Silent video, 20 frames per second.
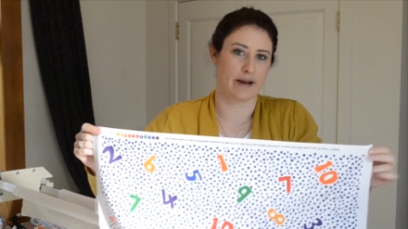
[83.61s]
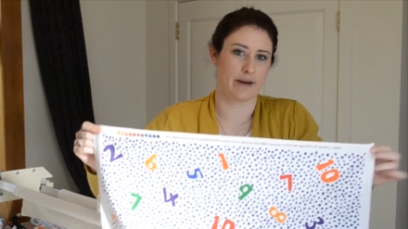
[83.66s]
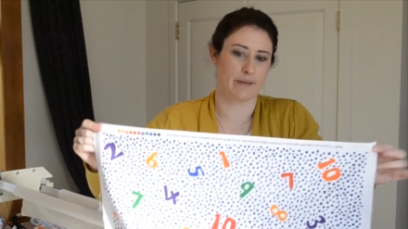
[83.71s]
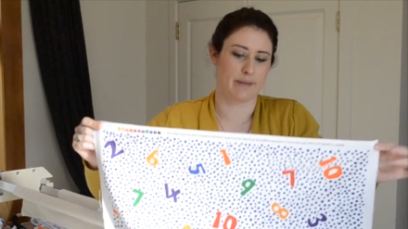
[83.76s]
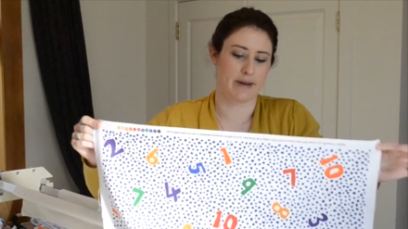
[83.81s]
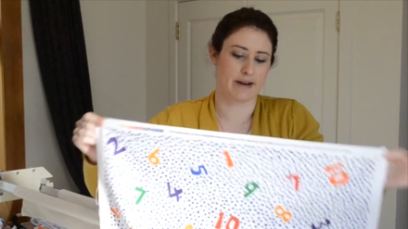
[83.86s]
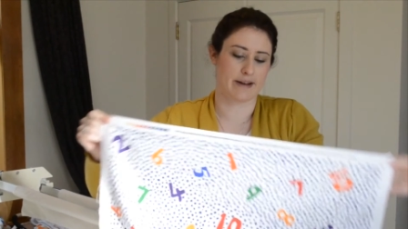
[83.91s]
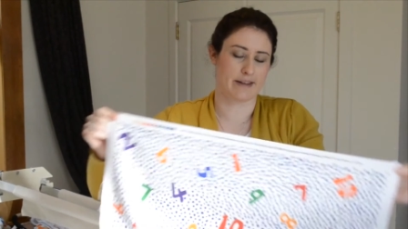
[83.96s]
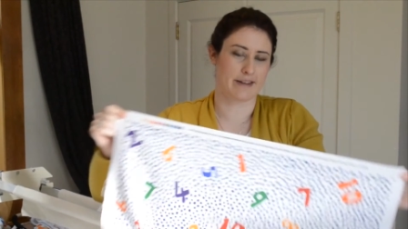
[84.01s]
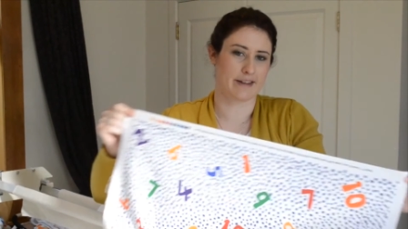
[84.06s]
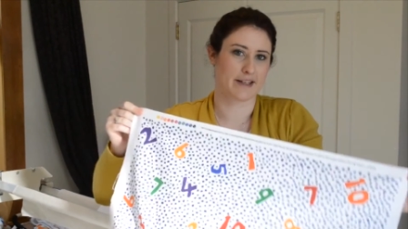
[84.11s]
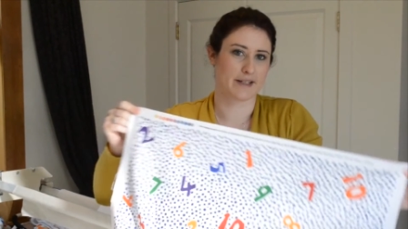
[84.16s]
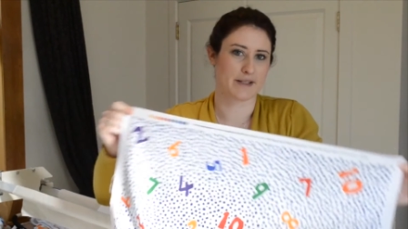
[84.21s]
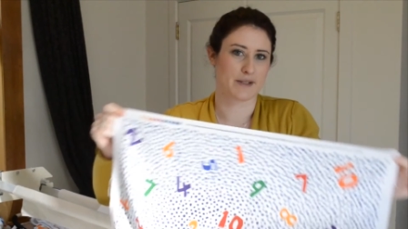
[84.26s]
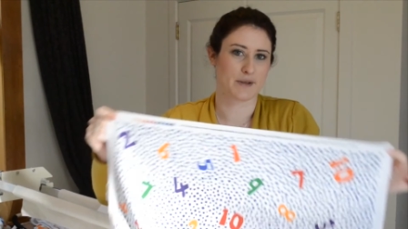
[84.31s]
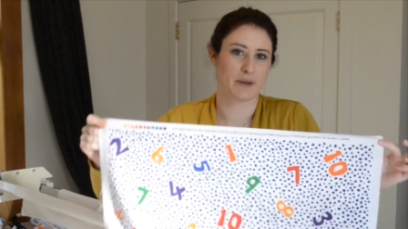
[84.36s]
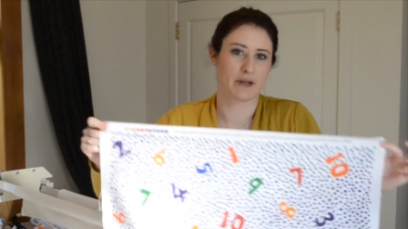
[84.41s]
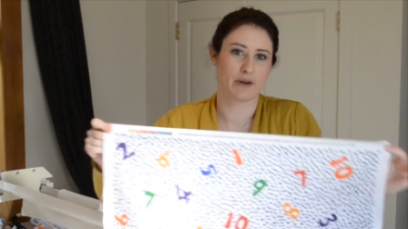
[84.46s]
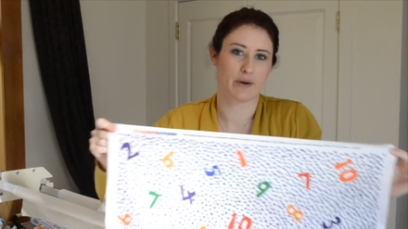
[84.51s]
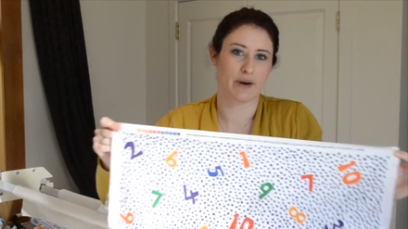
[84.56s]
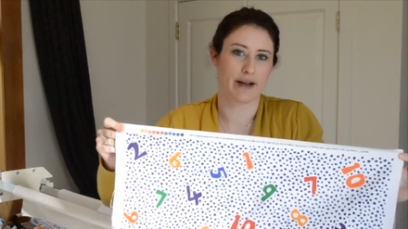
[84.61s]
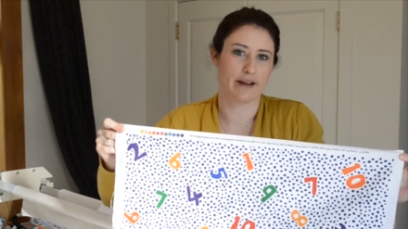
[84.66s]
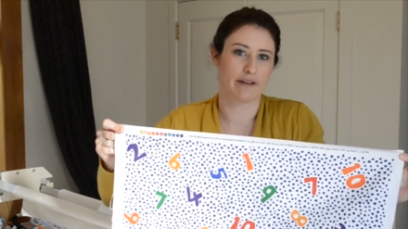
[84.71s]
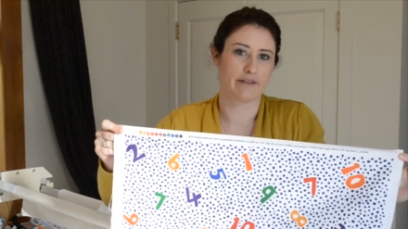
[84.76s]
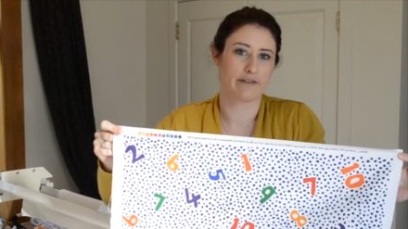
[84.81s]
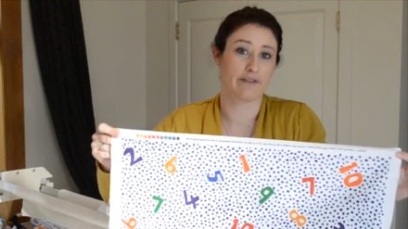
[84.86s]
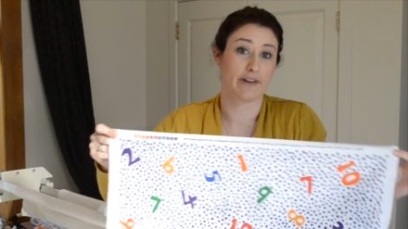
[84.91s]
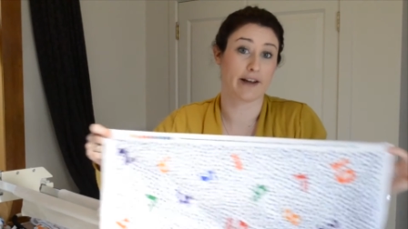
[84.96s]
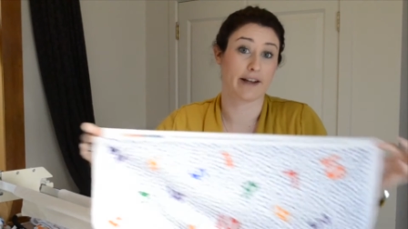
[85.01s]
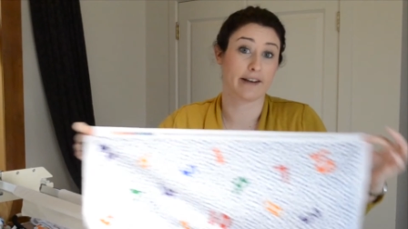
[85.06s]
And I think it's going to be quite
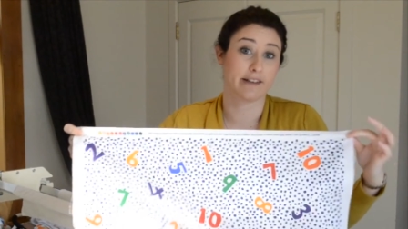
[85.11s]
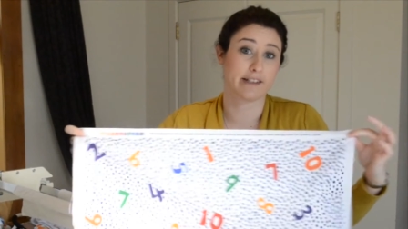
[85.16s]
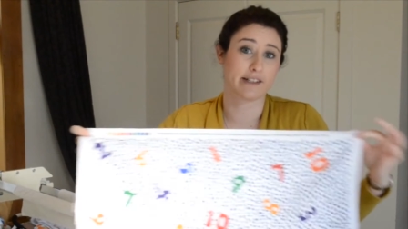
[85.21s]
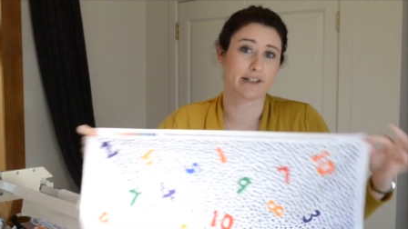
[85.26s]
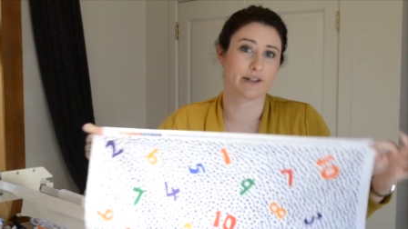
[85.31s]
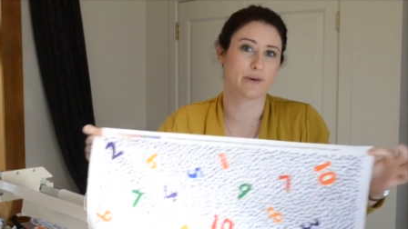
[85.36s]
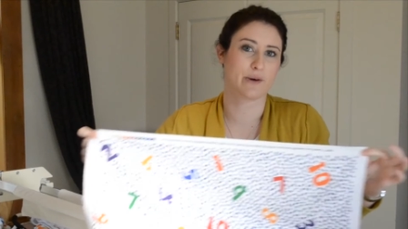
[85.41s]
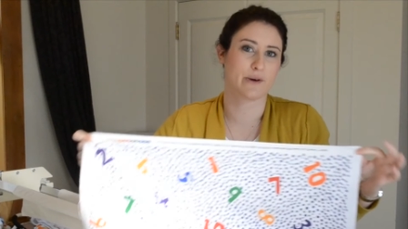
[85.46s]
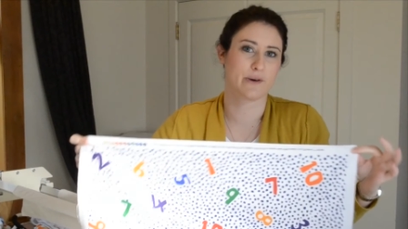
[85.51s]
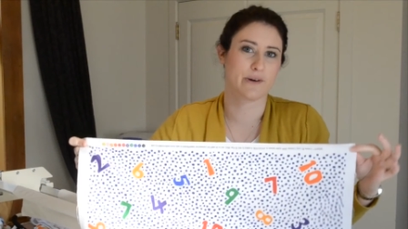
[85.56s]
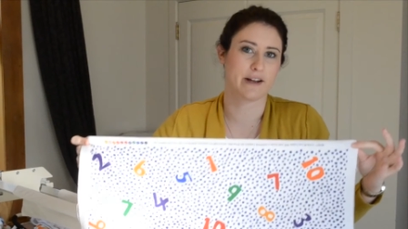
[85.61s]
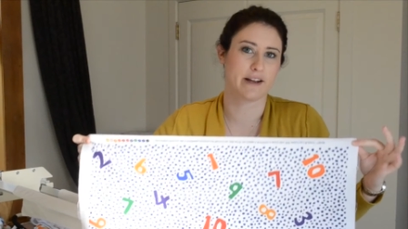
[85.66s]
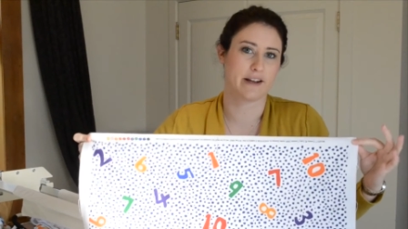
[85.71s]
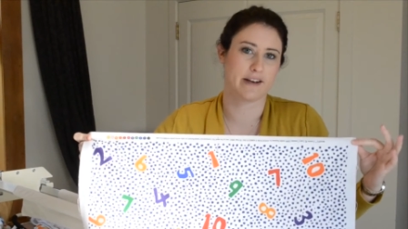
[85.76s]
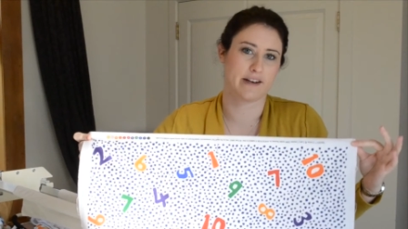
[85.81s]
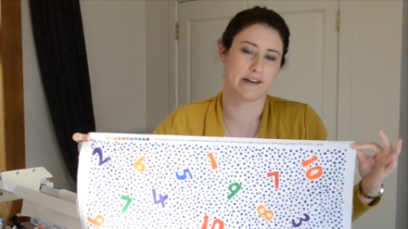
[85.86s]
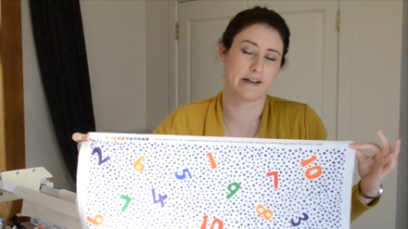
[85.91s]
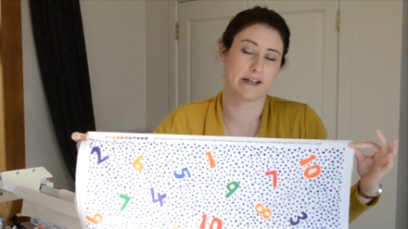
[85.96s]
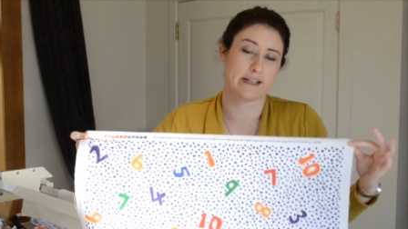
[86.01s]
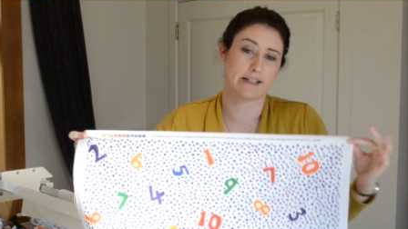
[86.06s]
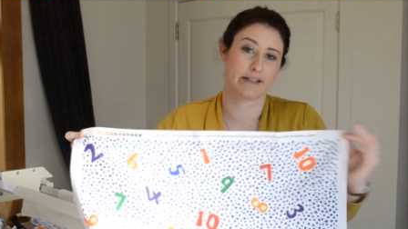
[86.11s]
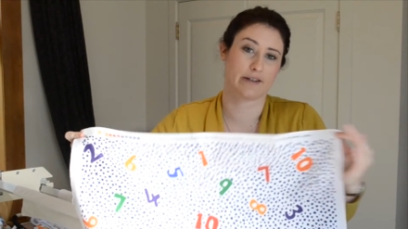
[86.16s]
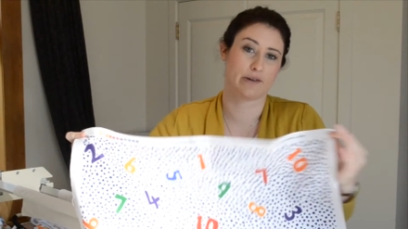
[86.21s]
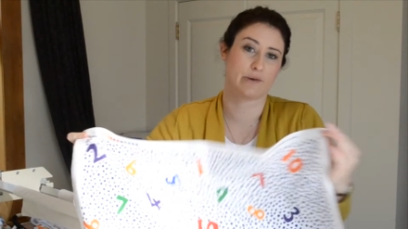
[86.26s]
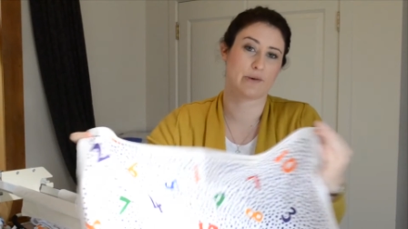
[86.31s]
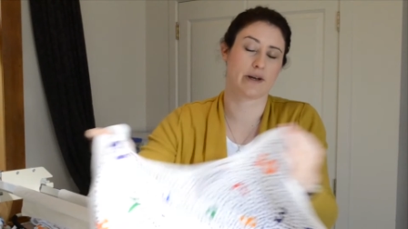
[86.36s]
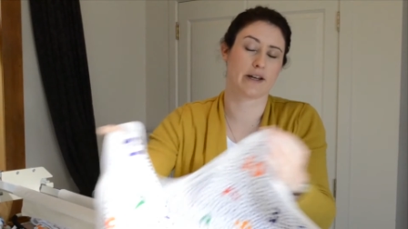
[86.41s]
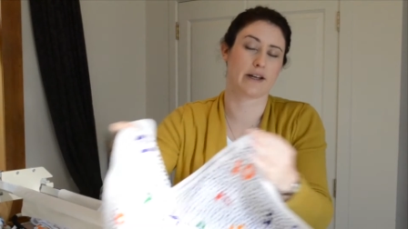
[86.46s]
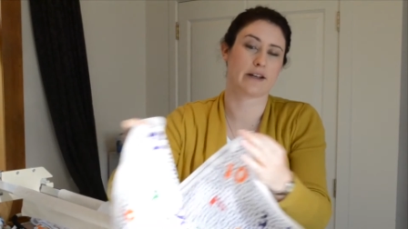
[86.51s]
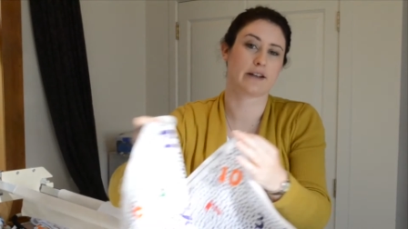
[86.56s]
fun to quilt and nice and
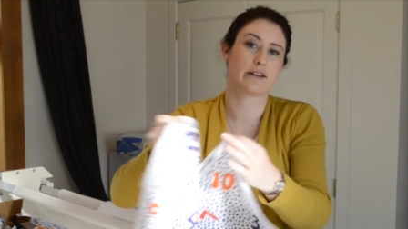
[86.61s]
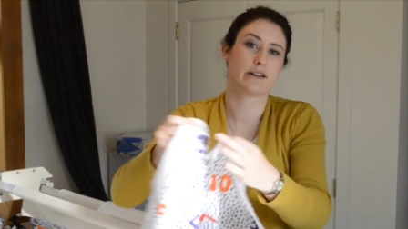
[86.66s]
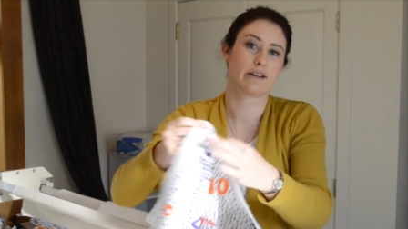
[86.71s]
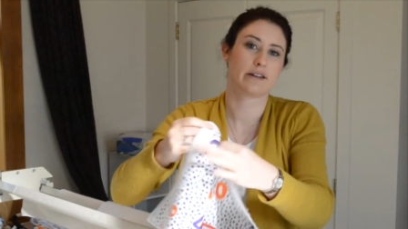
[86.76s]
quick.